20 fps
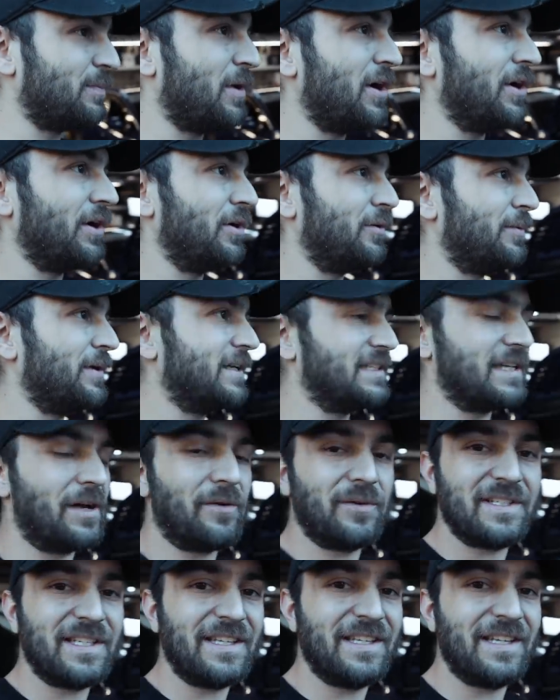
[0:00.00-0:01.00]
tomorrow because I
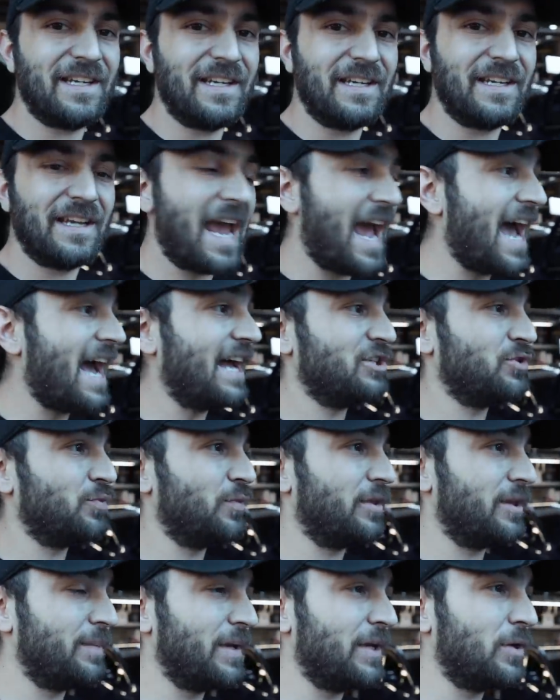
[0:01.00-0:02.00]
want to see the hatch
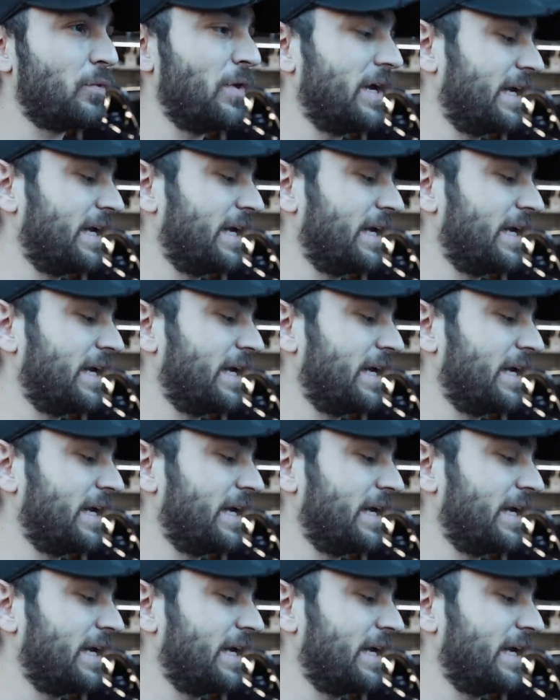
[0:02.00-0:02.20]
with a big